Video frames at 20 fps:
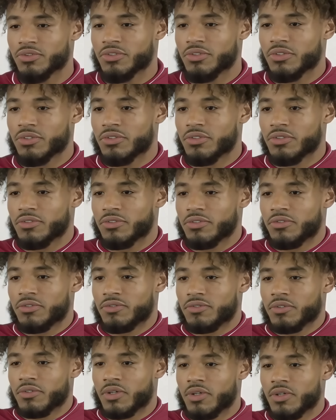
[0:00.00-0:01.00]
well,
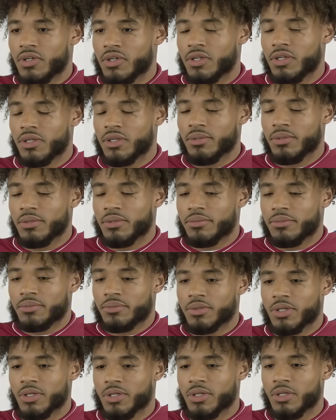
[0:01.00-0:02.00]
they're rolling
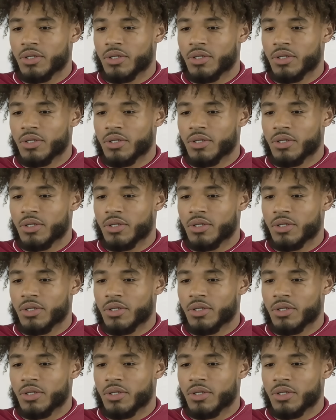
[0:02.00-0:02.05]
in.